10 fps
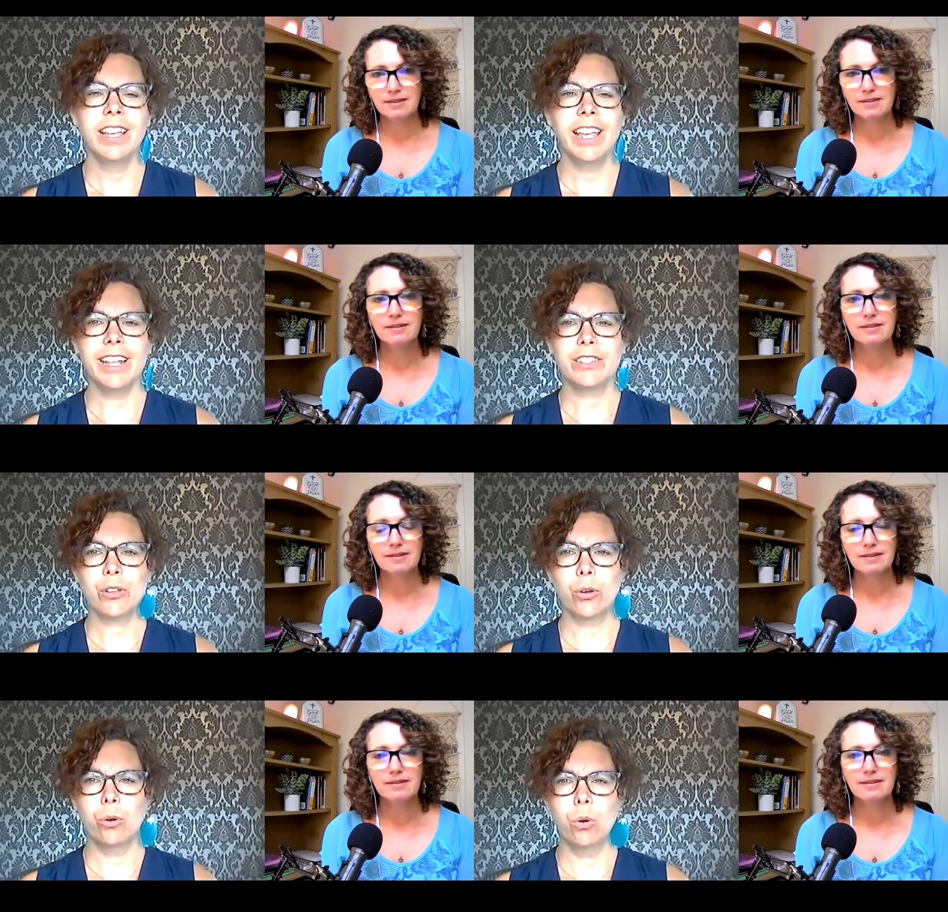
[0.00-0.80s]
Speaker 1: and
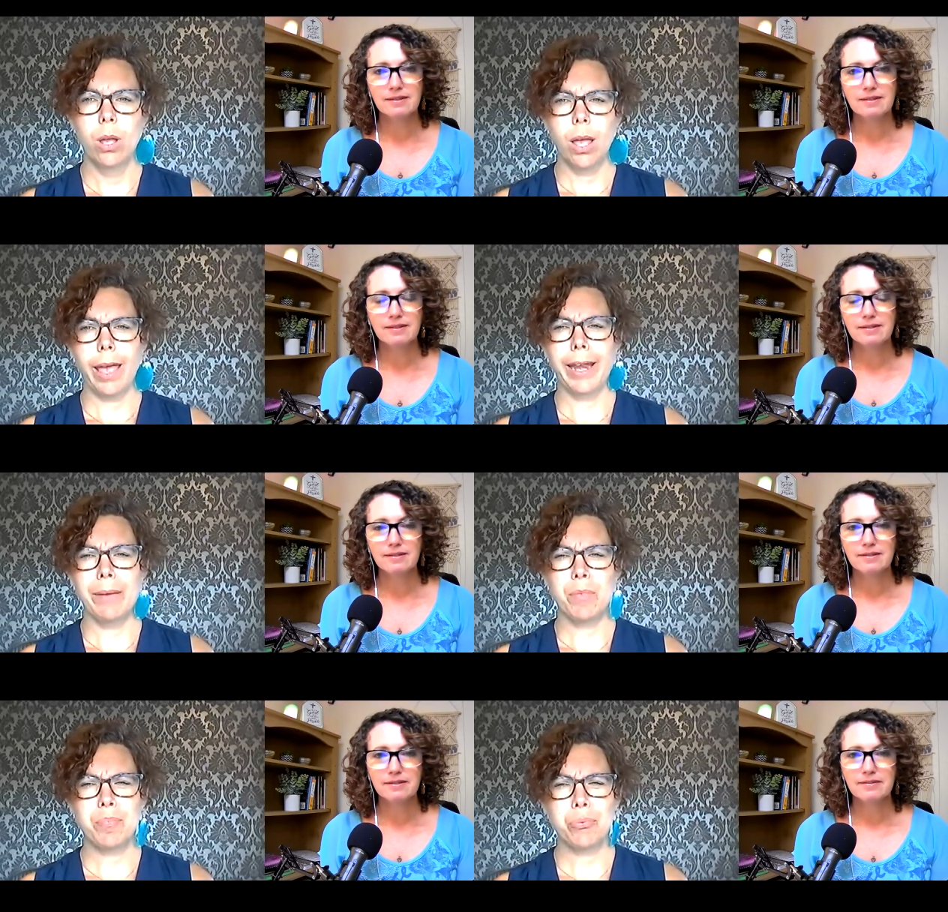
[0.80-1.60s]
so and
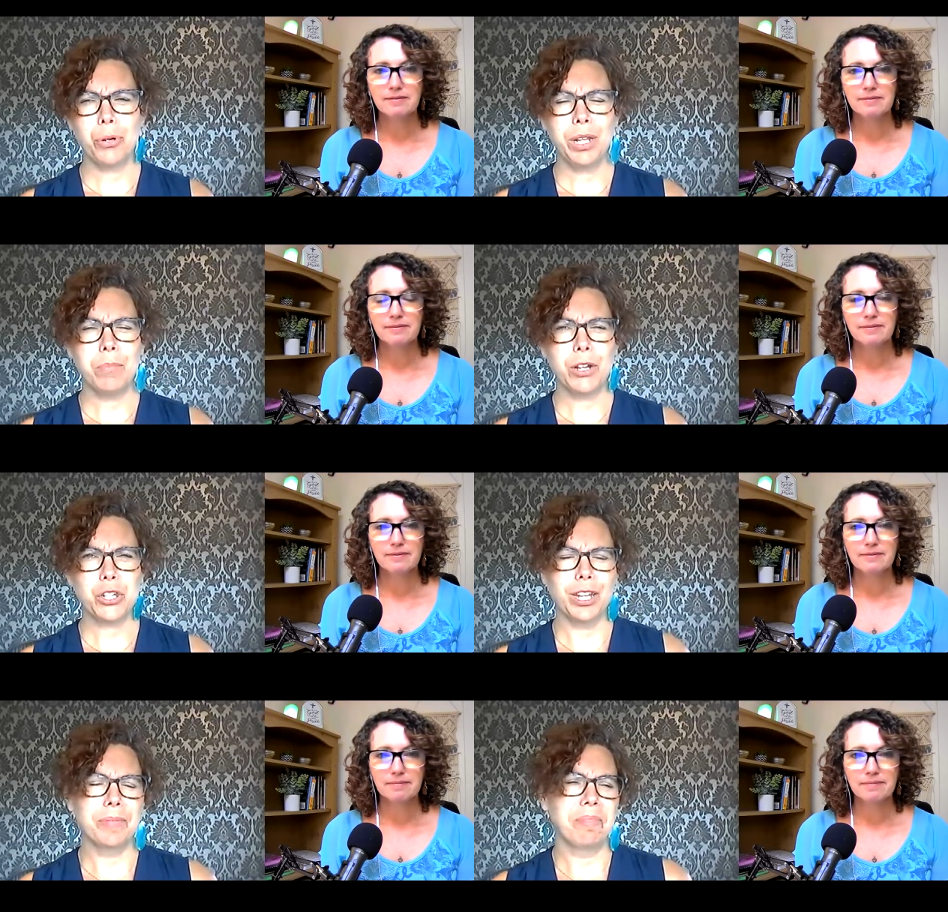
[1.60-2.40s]
I'm pretty much
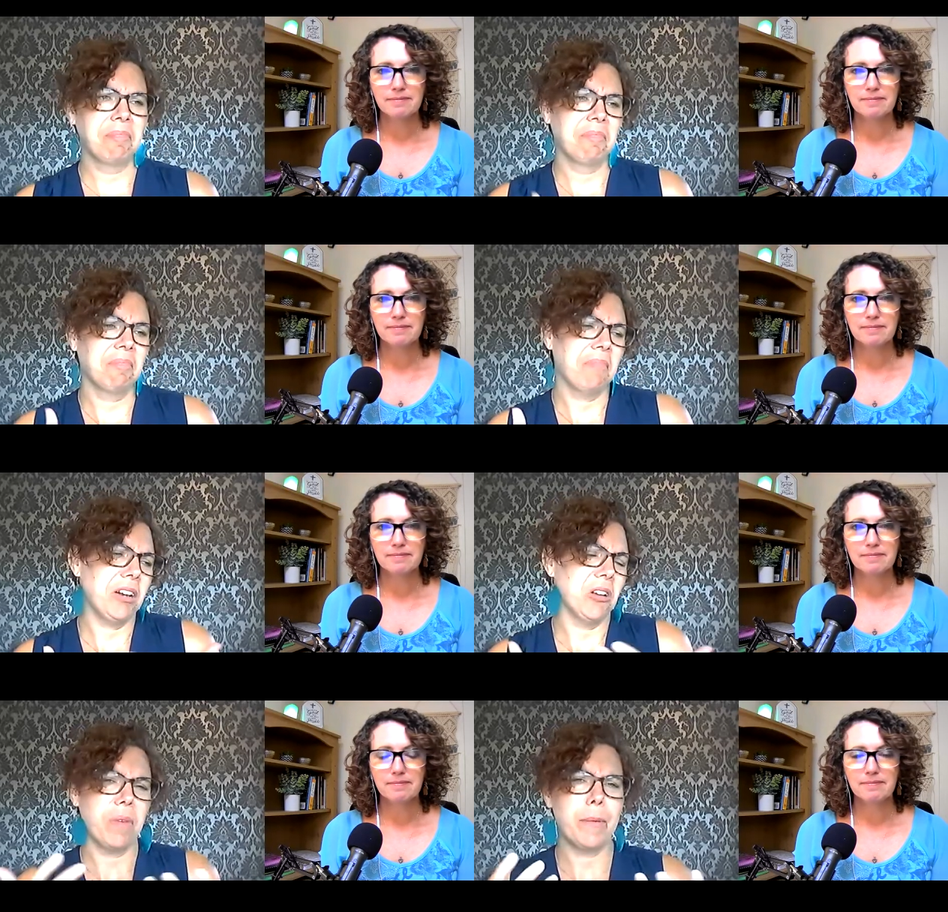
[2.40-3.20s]
a I don't
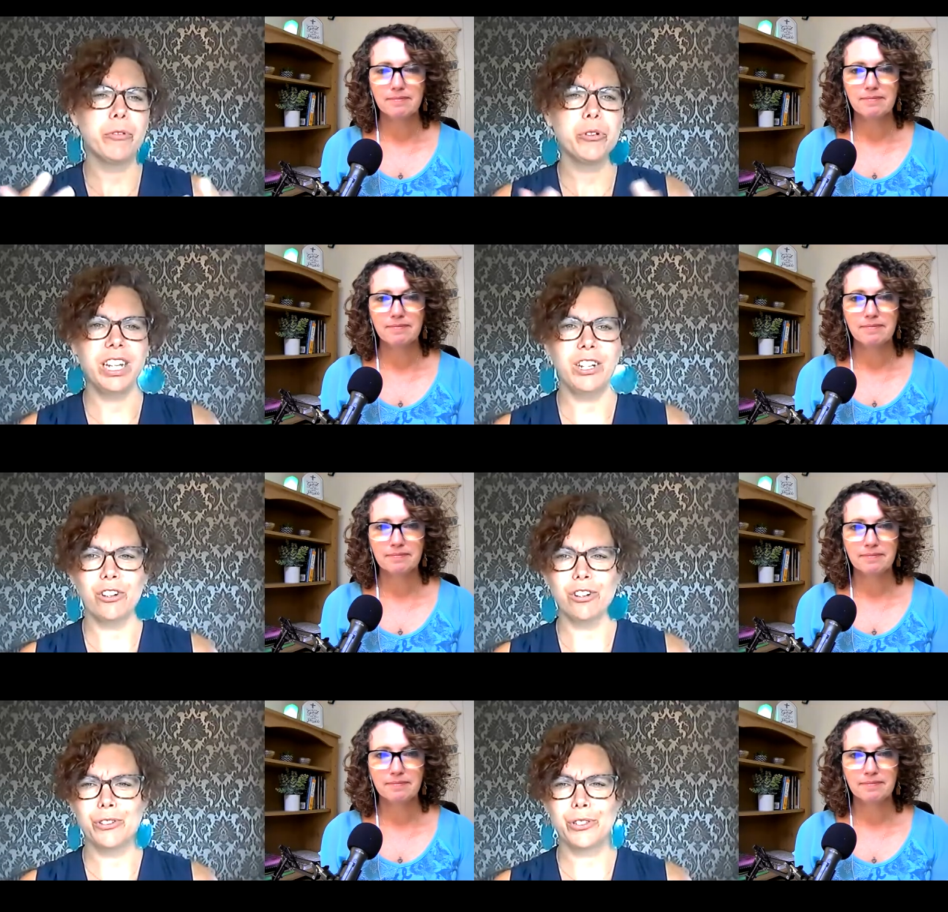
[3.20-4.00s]
know I'm a routine
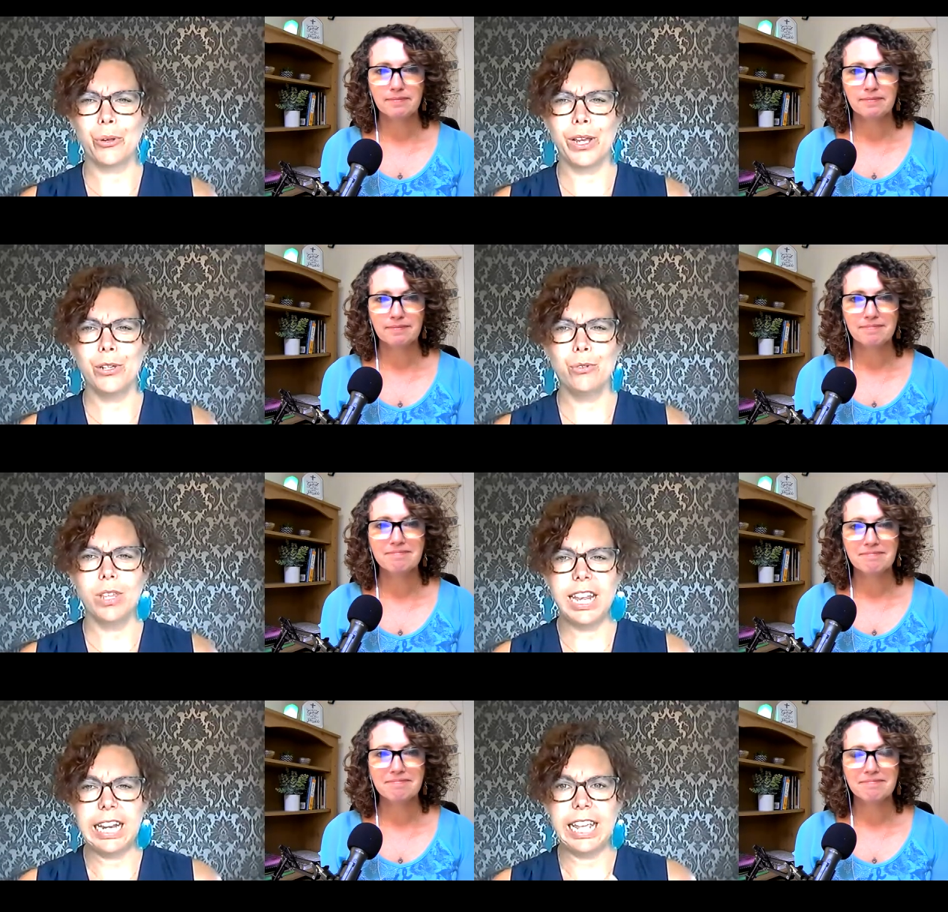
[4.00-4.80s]
girl, so I knew
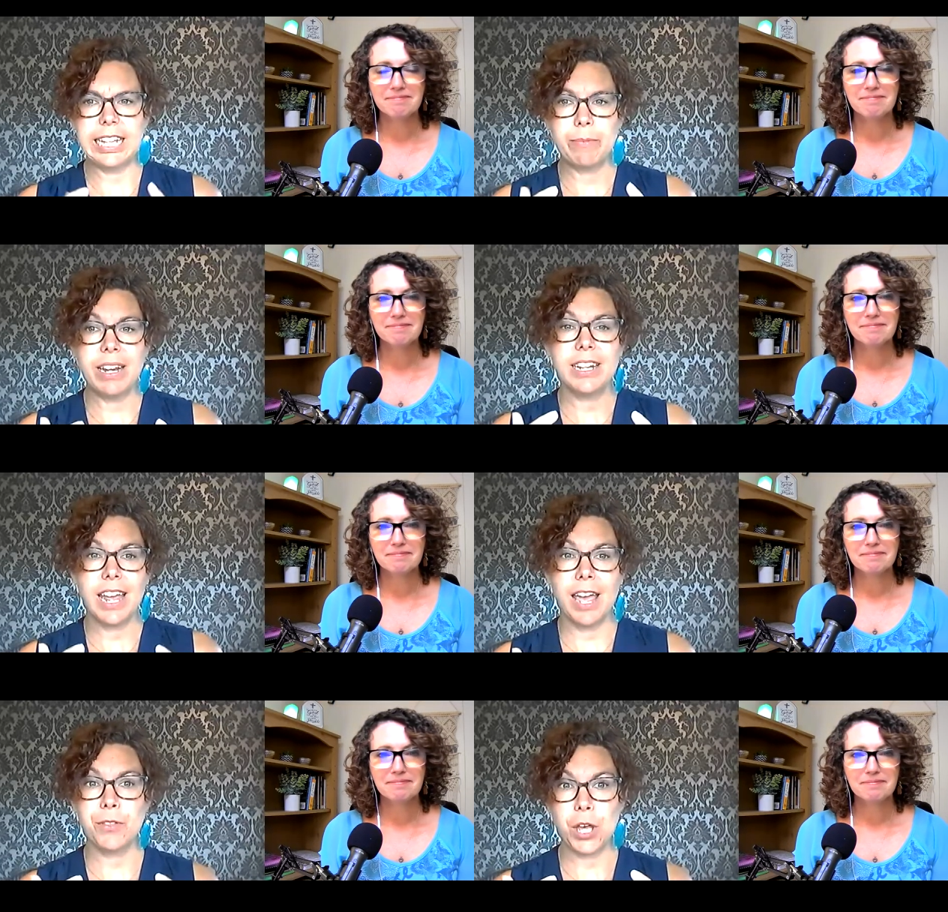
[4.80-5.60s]
that like spending
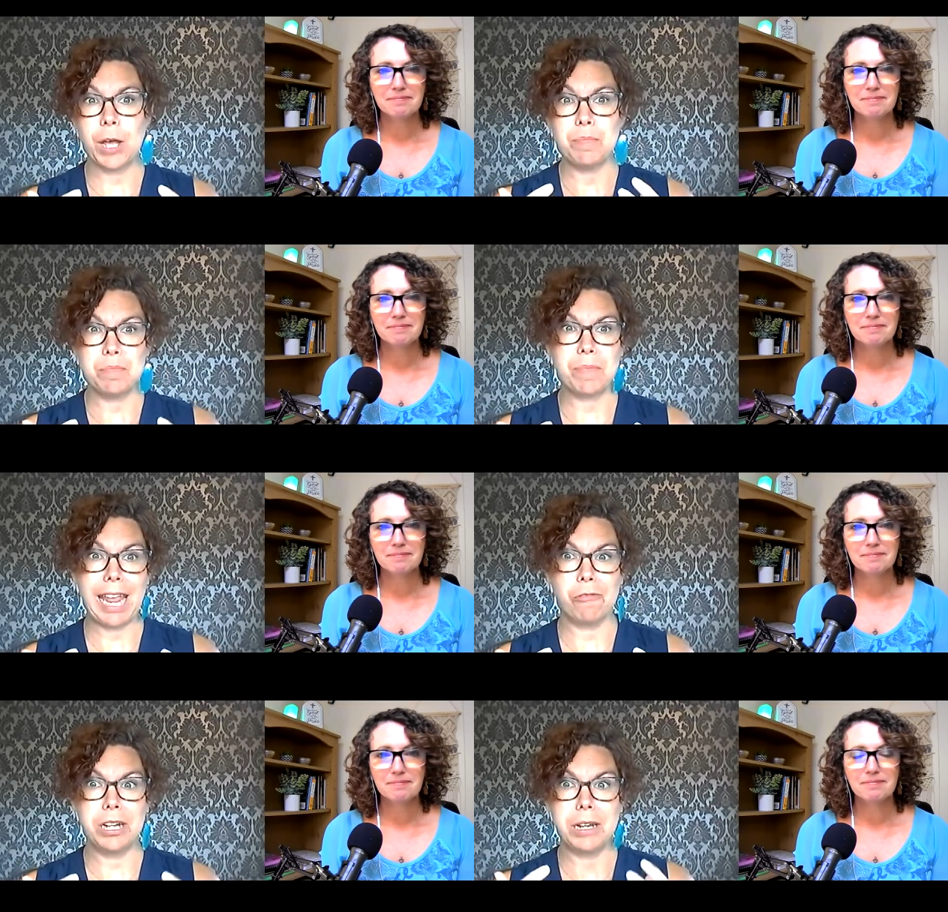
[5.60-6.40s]
time with God
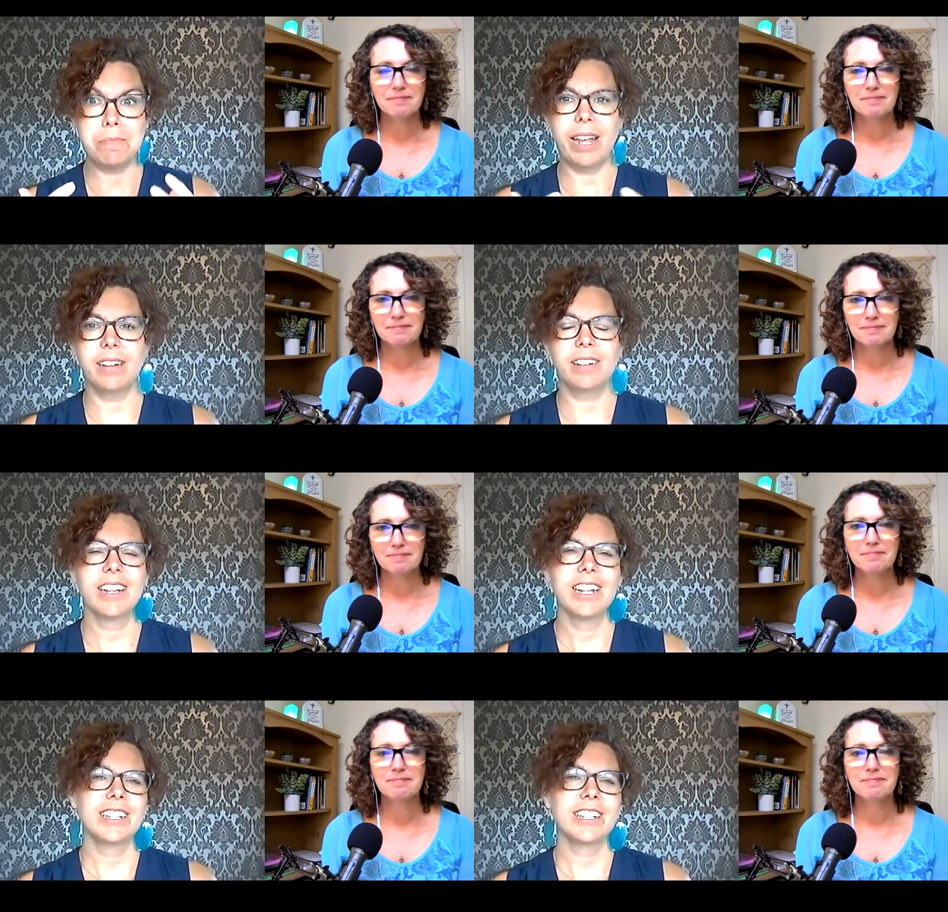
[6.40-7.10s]
counted and mattered.